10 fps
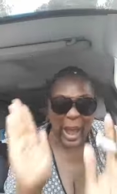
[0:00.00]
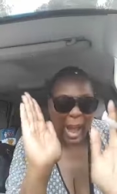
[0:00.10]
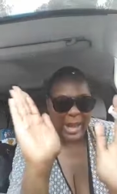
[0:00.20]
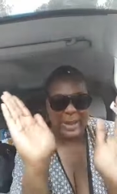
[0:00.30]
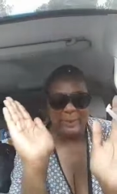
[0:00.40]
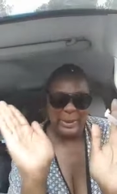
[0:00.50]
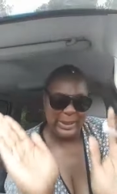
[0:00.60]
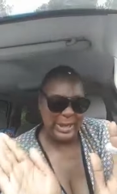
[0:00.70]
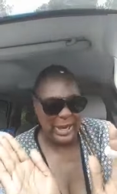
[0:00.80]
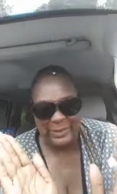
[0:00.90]
I didn't
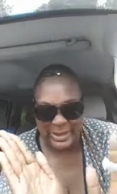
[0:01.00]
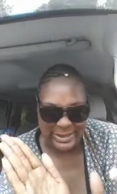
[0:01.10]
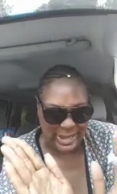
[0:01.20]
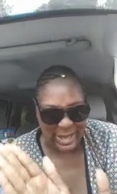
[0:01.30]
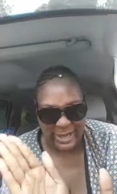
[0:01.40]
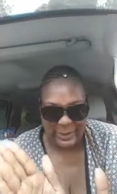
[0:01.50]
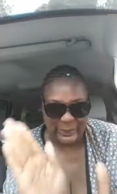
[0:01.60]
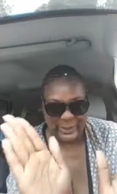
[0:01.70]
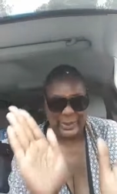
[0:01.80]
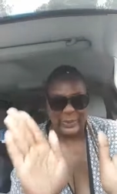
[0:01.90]
believe this damn
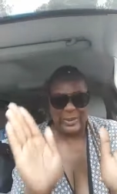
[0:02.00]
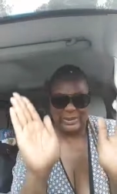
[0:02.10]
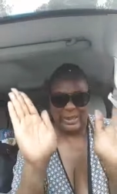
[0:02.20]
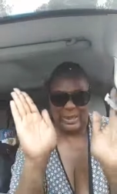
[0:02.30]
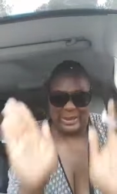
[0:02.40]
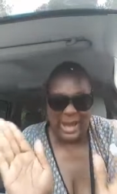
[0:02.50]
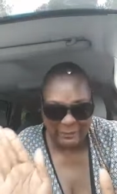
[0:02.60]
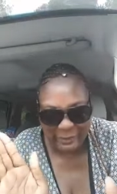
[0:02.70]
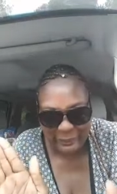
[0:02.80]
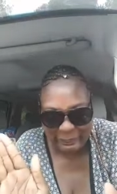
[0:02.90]
room was the
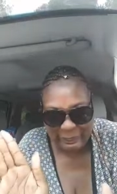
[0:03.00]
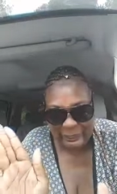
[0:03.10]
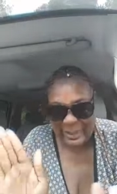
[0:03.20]
devil